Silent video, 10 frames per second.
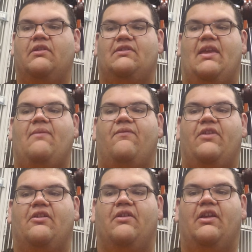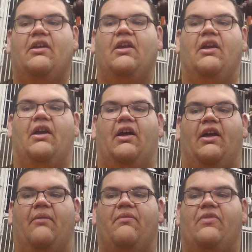Same fingering.
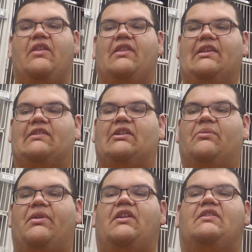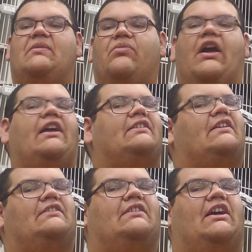Then this little bit, it's in brackets
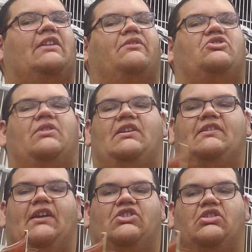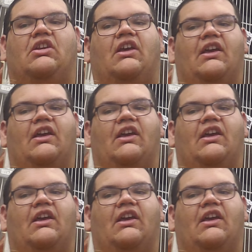because it's kind of a tricky section.